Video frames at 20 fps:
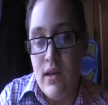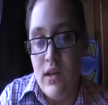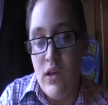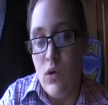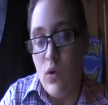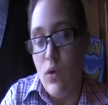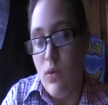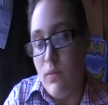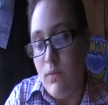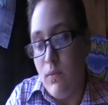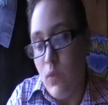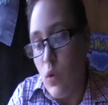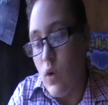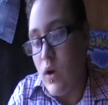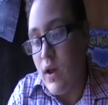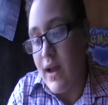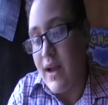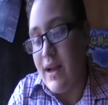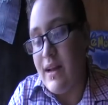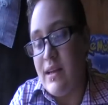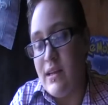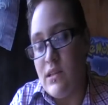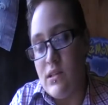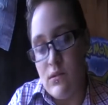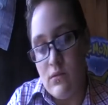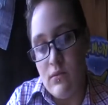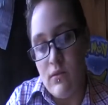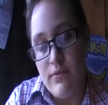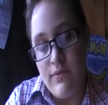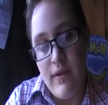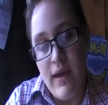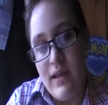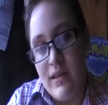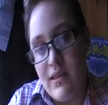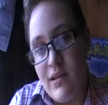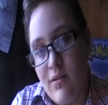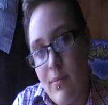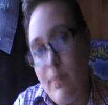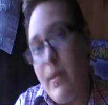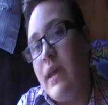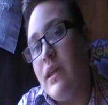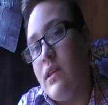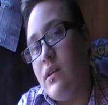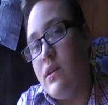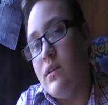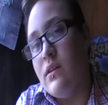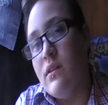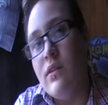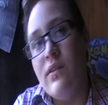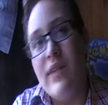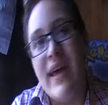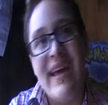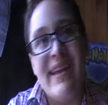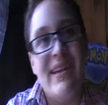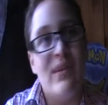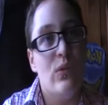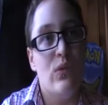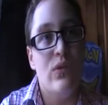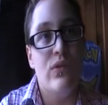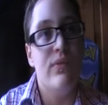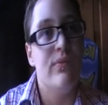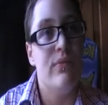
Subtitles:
you're more likely to affect their opinion than